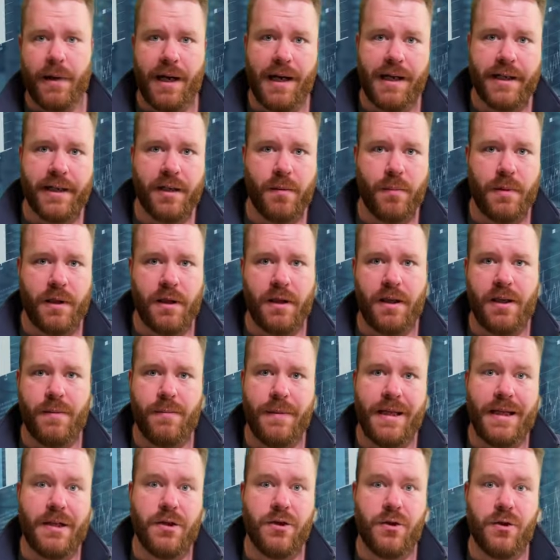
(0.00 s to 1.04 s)
Marketability
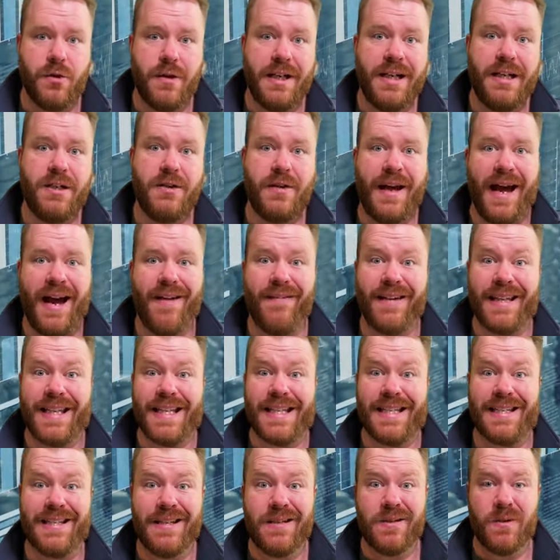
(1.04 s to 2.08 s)
means you need to have a
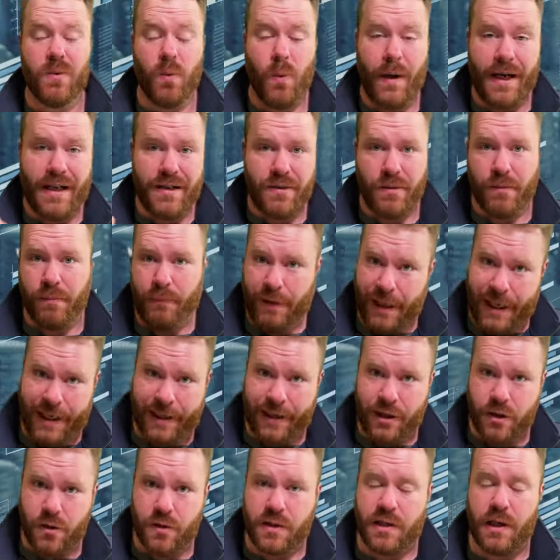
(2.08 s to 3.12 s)
consistent way to
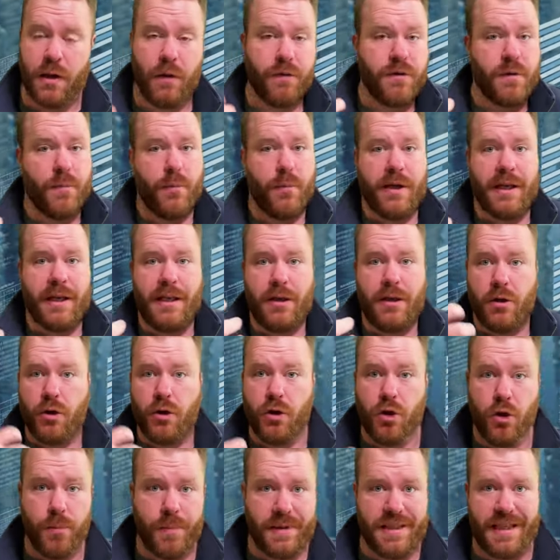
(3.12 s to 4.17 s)
market yourself to bring in
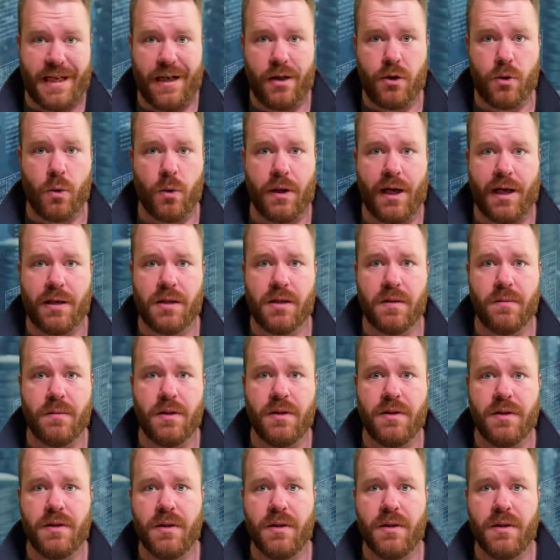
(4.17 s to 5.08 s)
new potential customers.